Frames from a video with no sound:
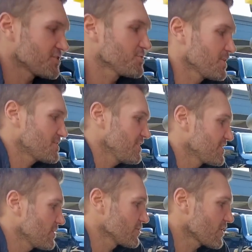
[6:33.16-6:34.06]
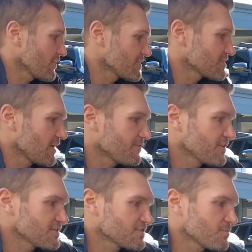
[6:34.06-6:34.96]
too much detail with all this stuff,
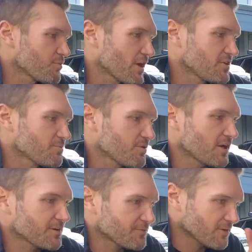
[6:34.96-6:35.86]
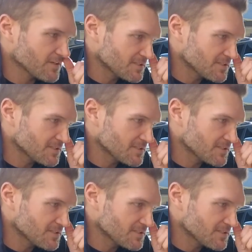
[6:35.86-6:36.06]
this is a brand new product for us.